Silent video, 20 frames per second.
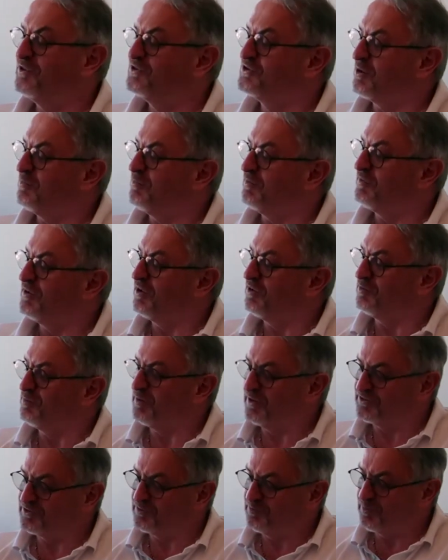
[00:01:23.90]
some of the other
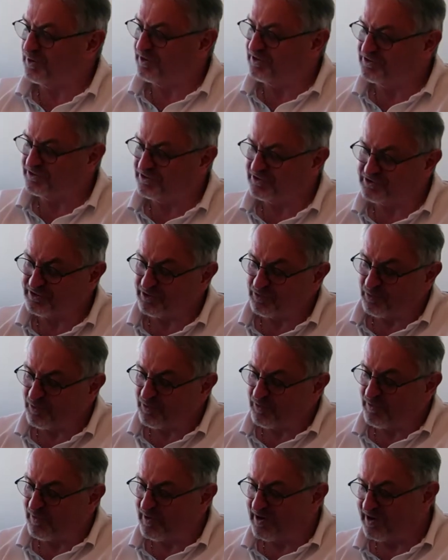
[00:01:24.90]
bits and pieces that
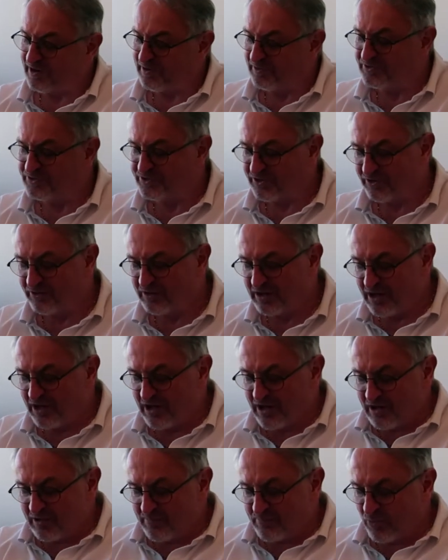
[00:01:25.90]
were around. So
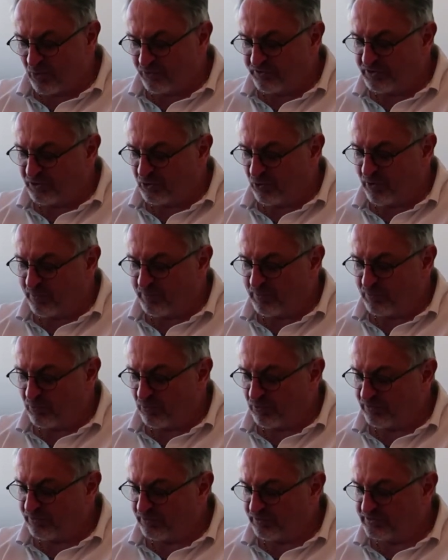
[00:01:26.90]
modern equipment
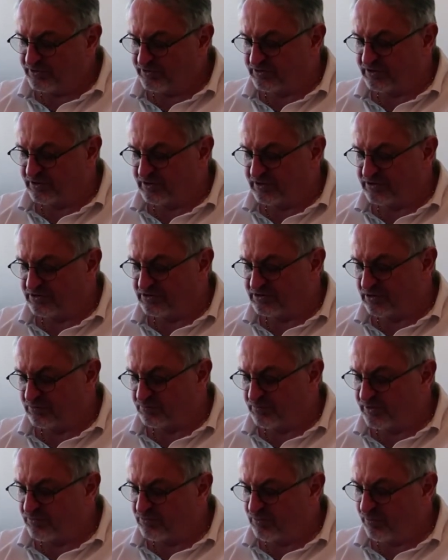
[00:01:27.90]
wise it's
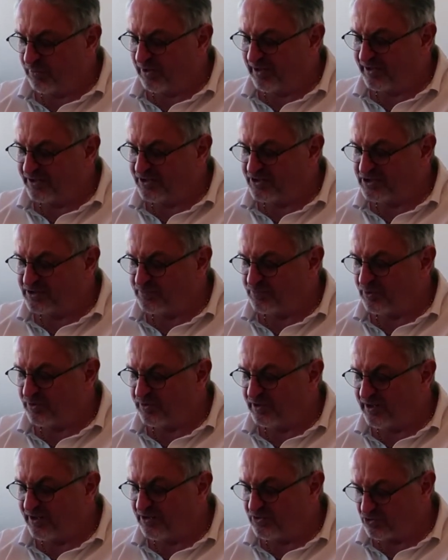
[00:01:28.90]
been replaced, but the
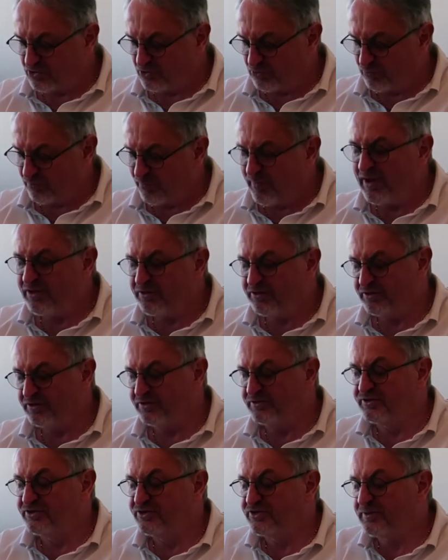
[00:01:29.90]
actual
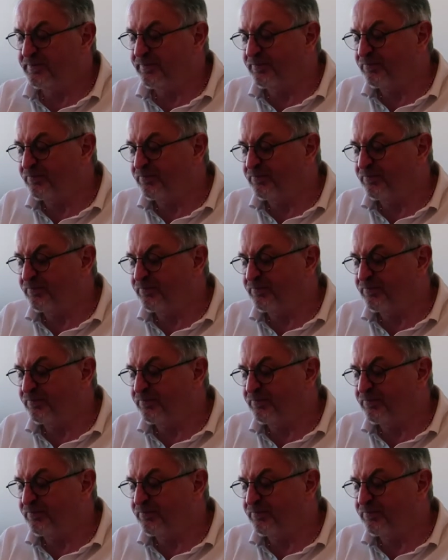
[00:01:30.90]
methods,